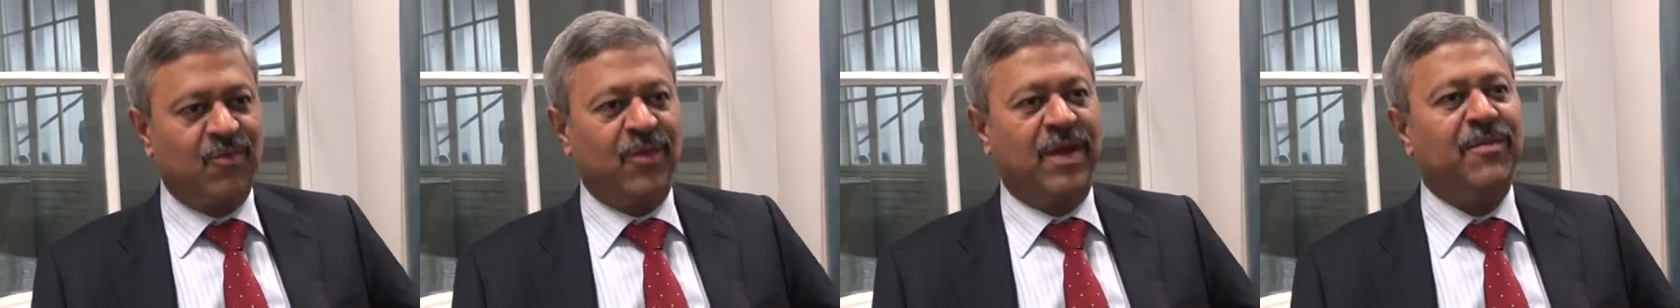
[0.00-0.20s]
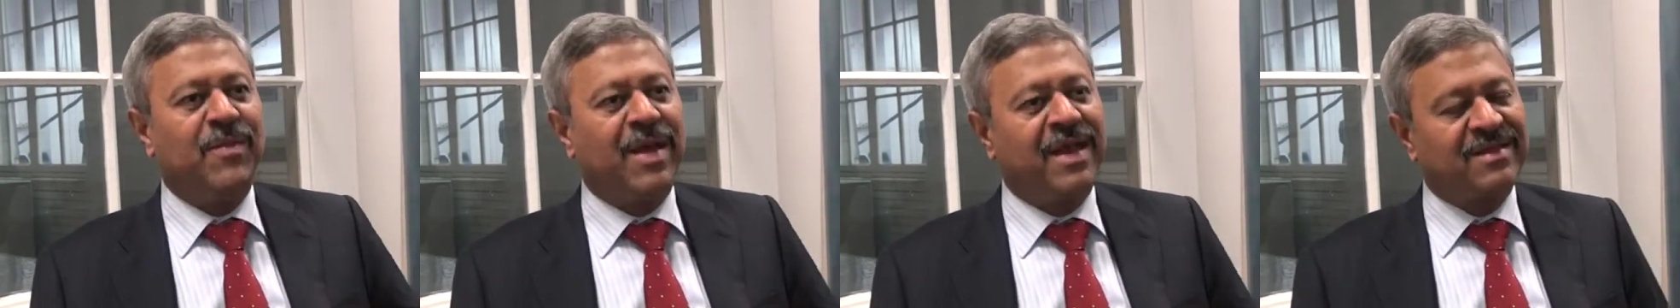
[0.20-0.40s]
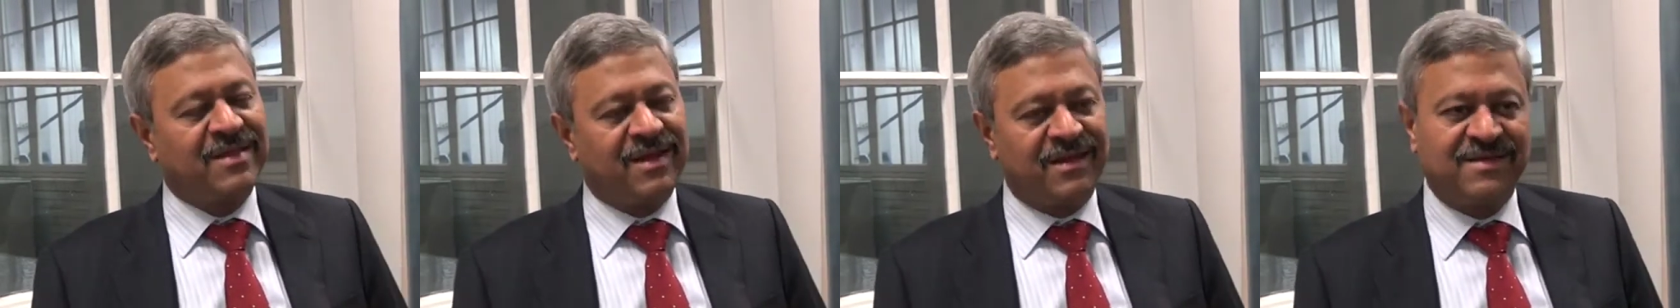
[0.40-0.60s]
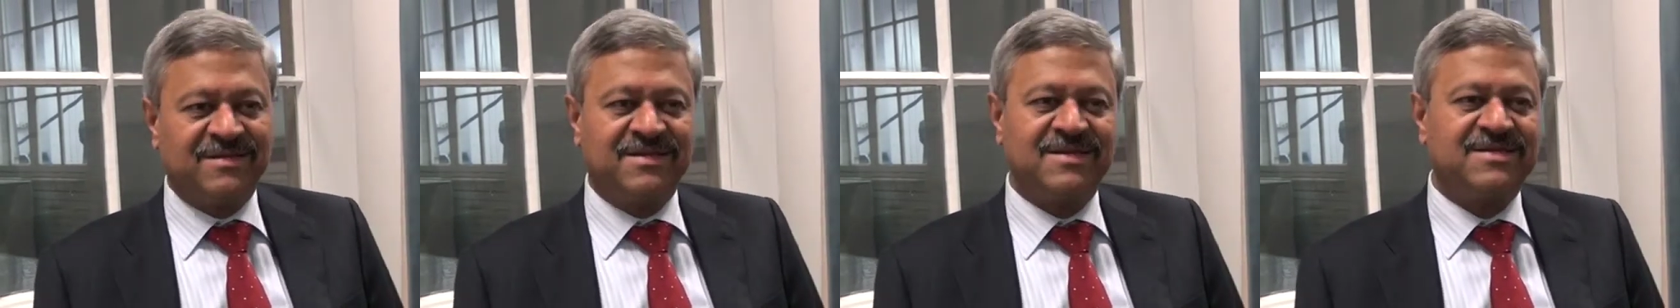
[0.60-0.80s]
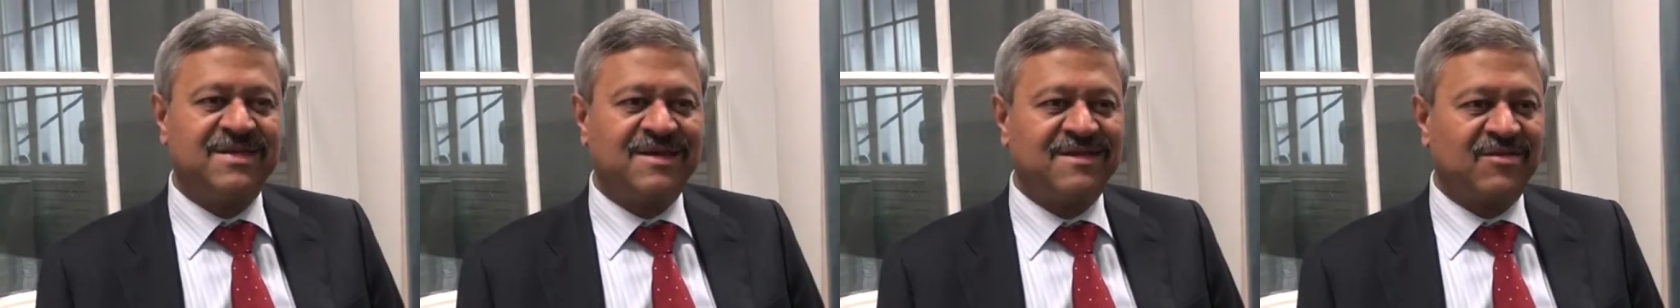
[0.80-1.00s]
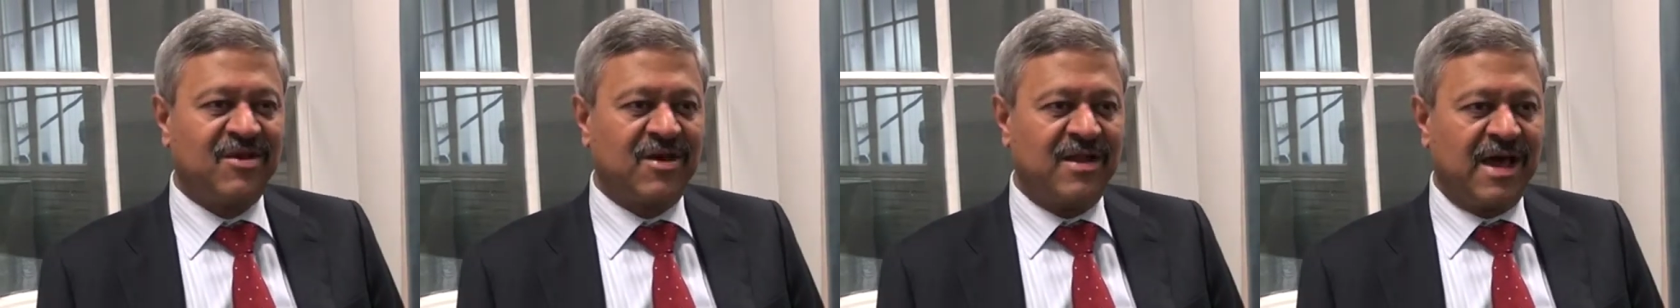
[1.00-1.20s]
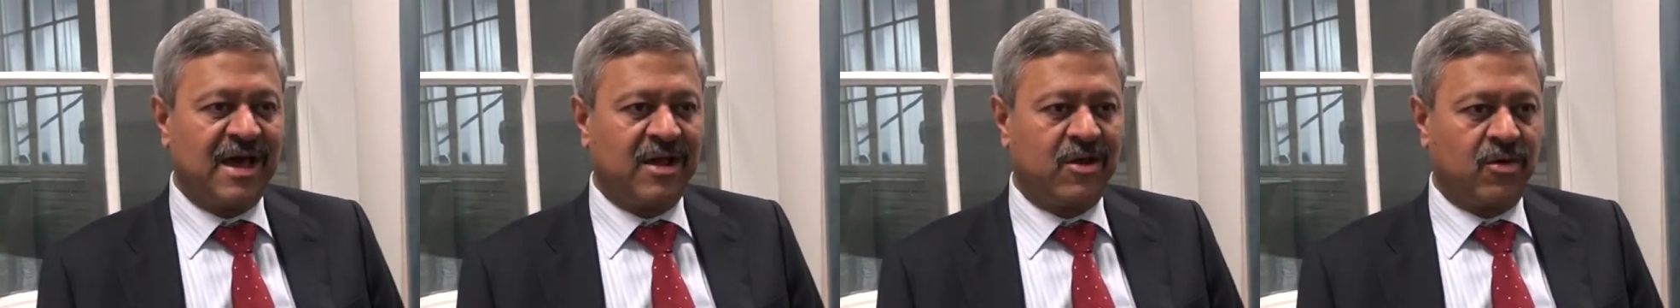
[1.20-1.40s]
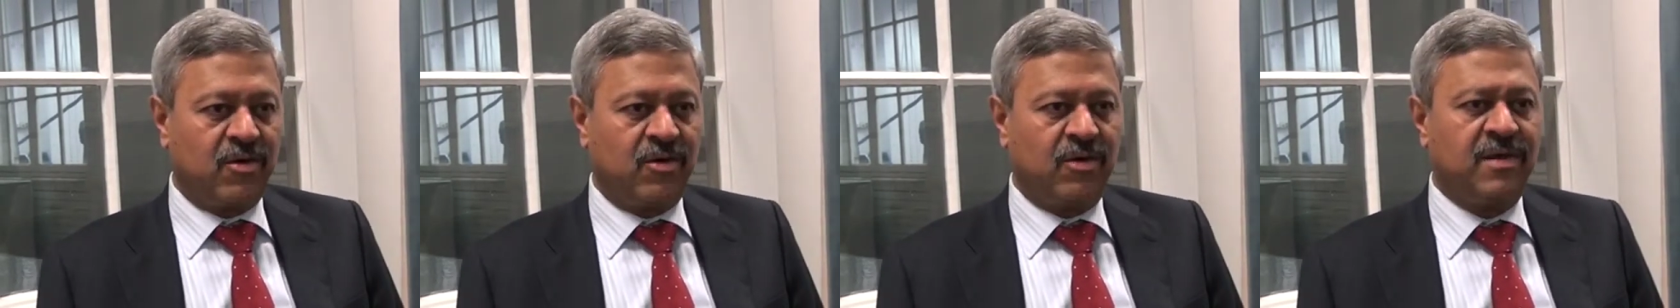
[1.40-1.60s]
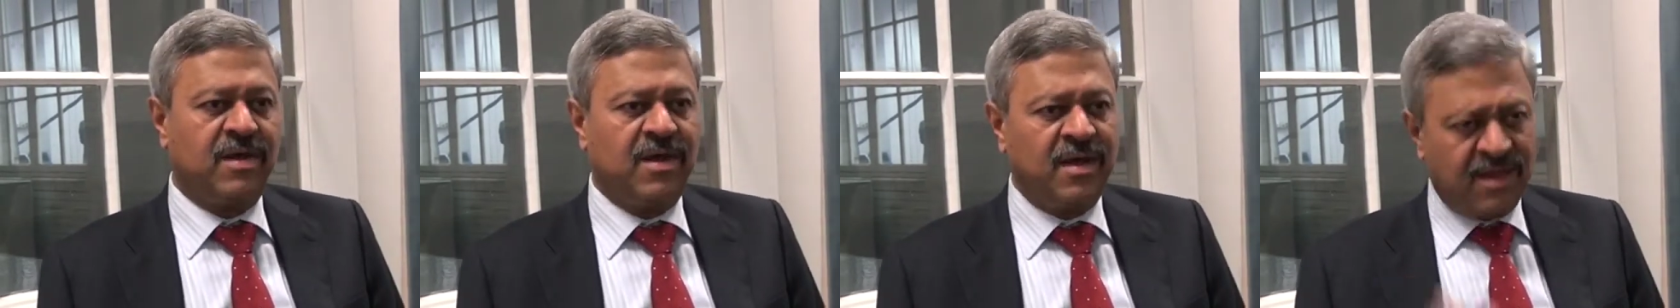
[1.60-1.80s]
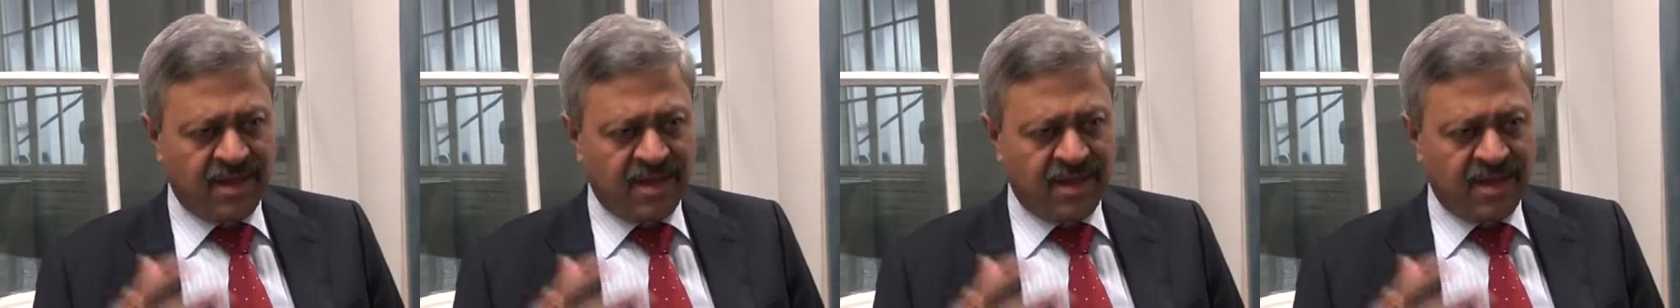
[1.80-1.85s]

we make the decisions on our own.